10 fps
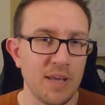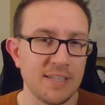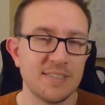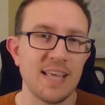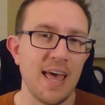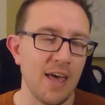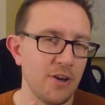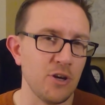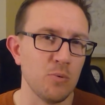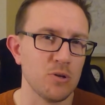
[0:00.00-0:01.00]
it set
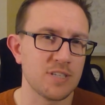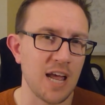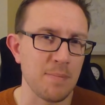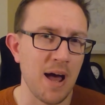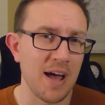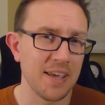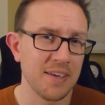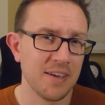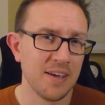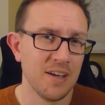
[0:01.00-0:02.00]
a new all-time high.